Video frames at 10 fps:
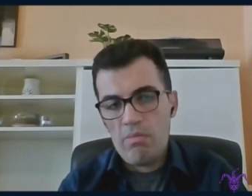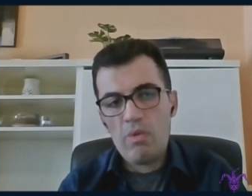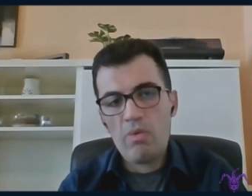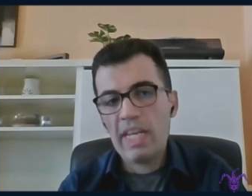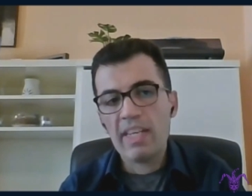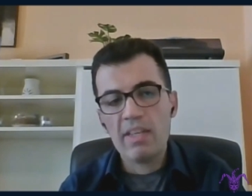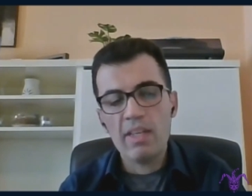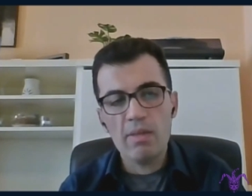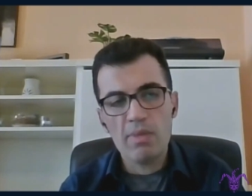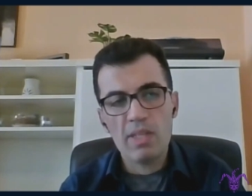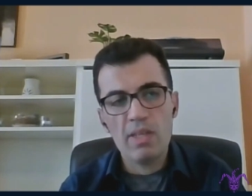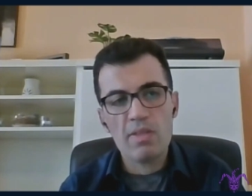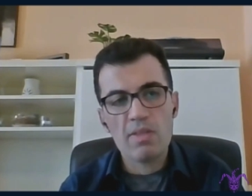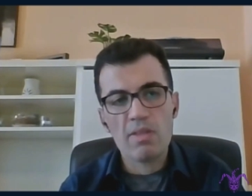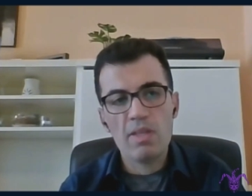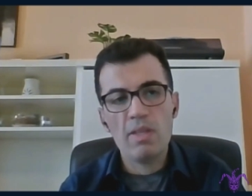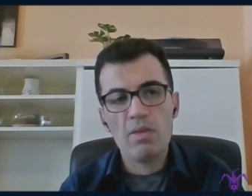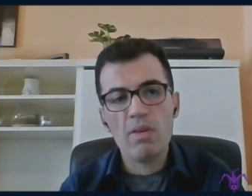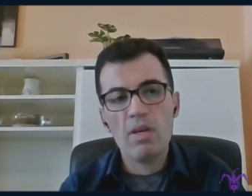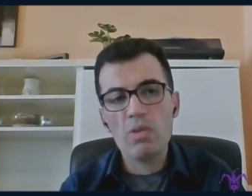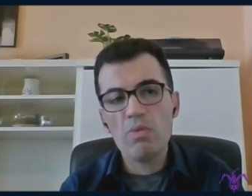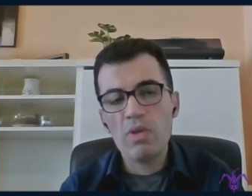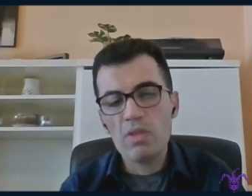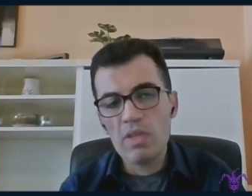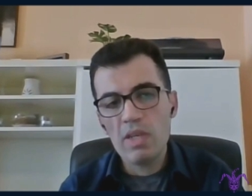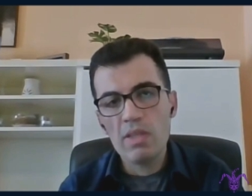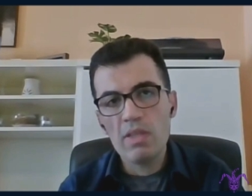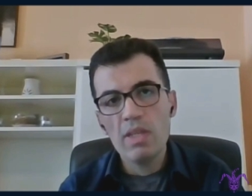don't agree, because on the one side,